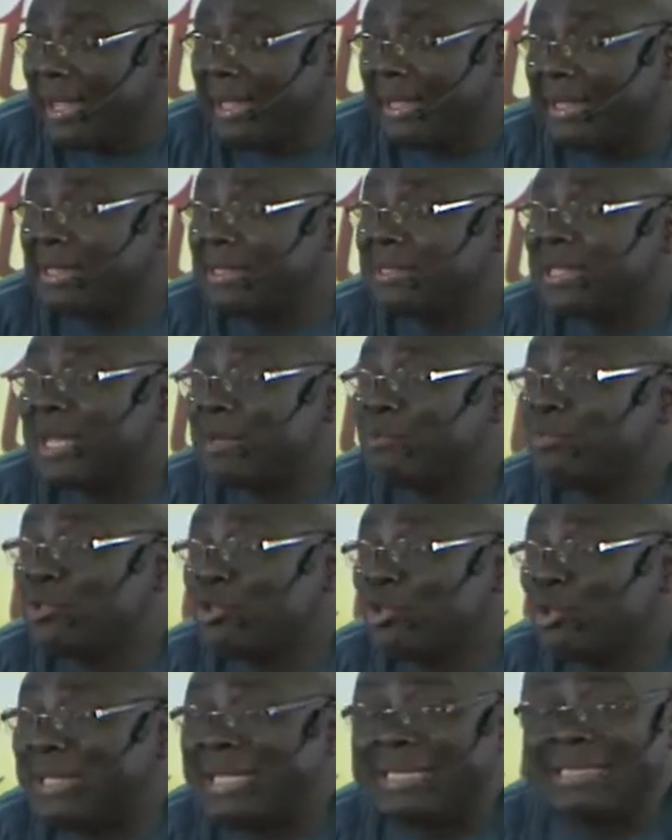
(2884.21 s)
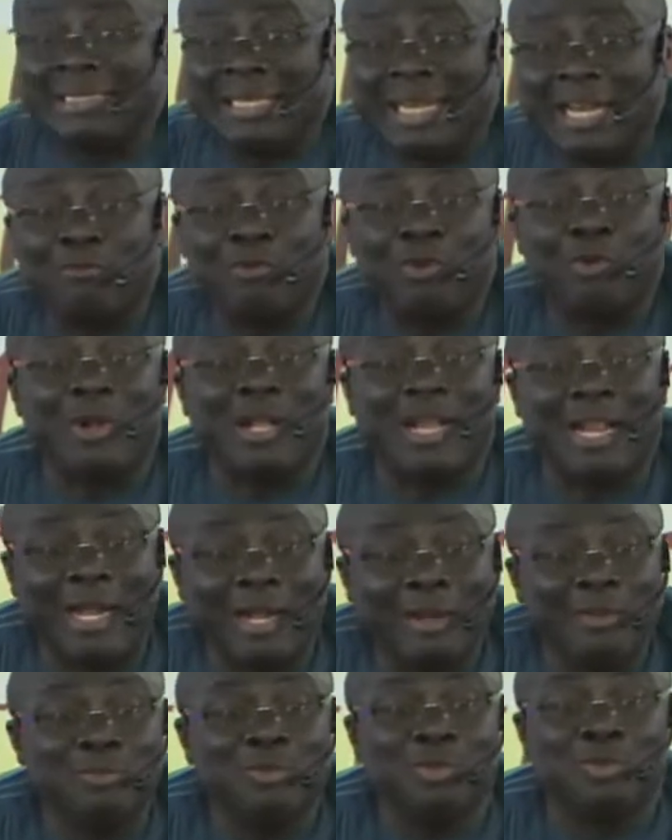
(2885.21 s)
It is up to you. The devil will
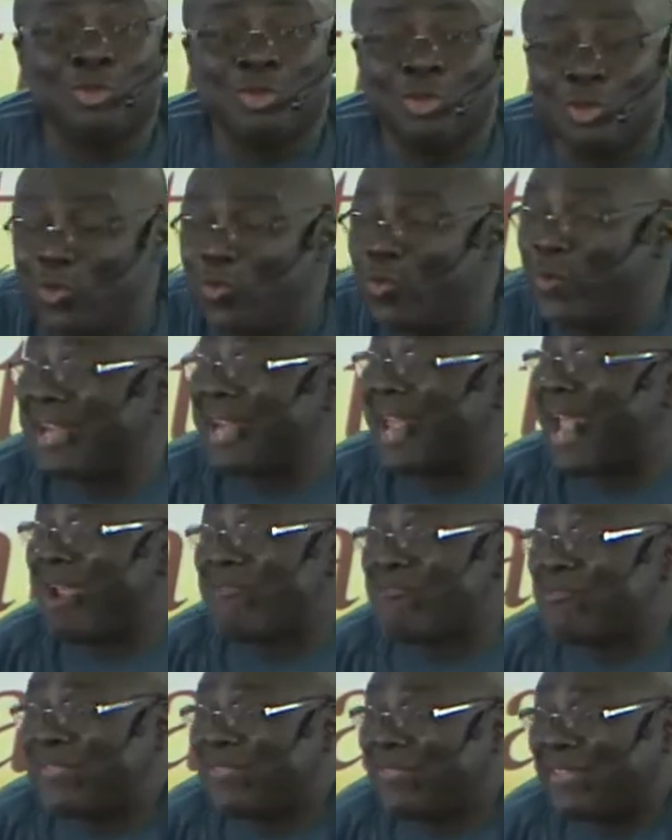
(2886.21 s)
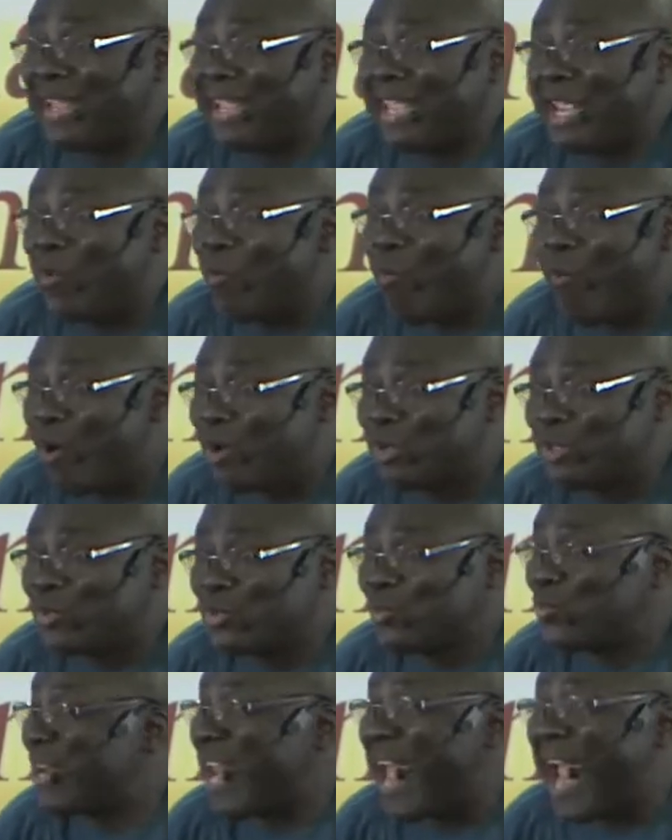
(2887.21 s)
come to you with everything he wants,
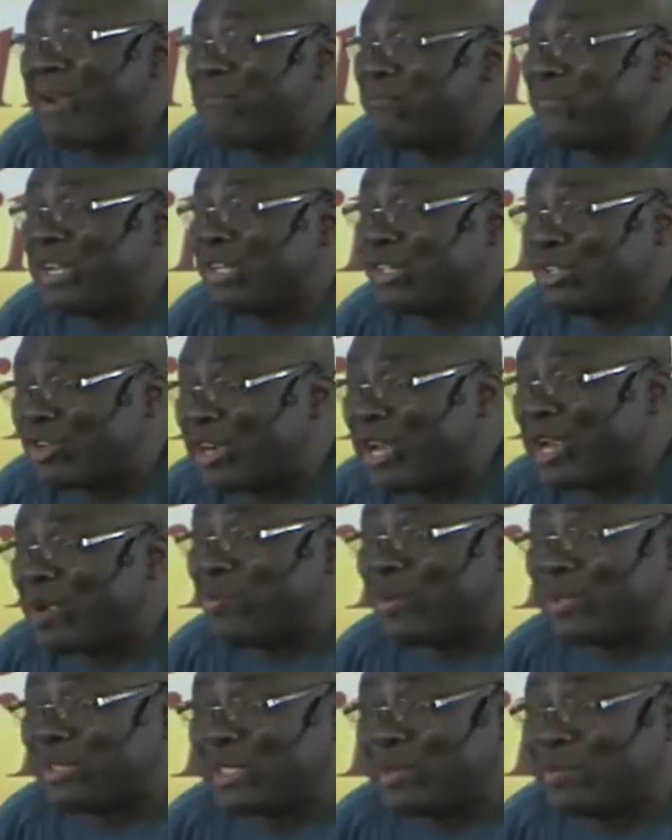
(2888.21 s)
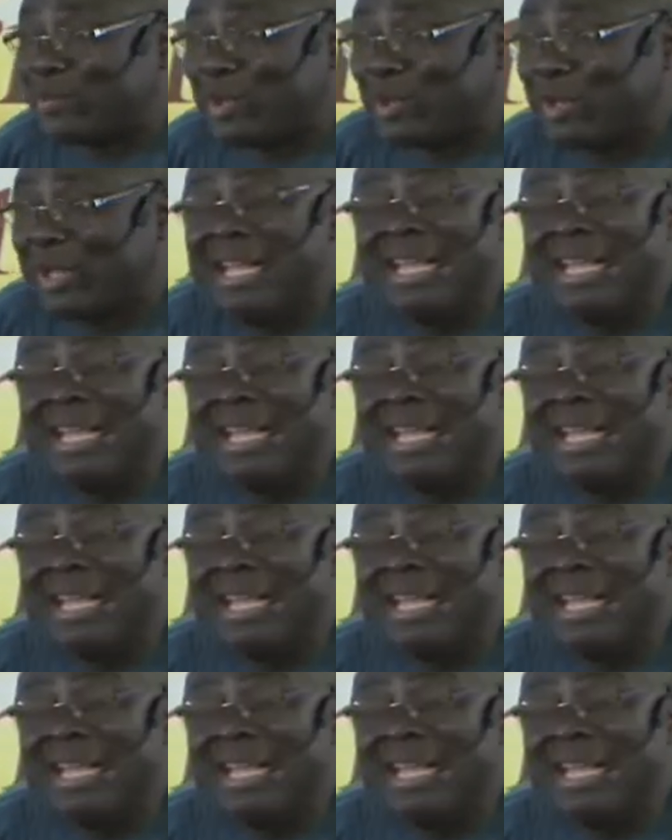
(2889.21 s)
with every trick possible.